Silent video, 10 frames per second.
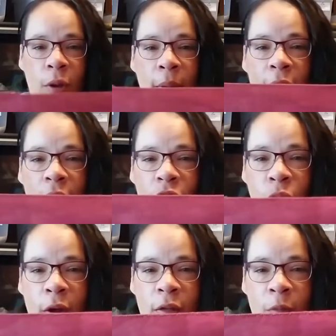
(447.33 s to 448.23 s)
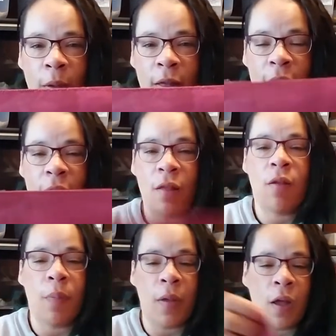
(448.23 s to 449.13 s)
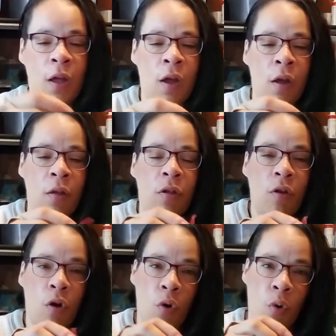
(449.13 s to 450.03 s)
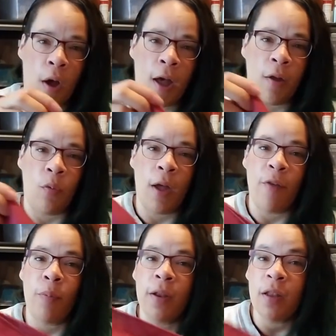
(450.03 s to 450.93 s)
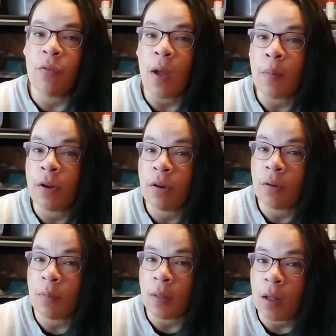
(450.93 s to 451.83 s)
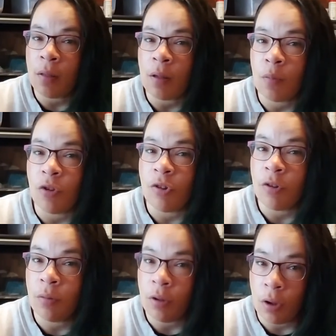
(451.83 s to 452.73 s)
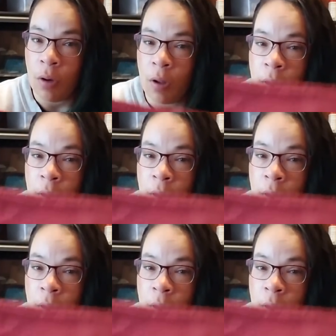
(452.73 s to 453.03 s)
I made it twice as big as it needs to be, so I will have plenty of fabric to do something else on, which is good, because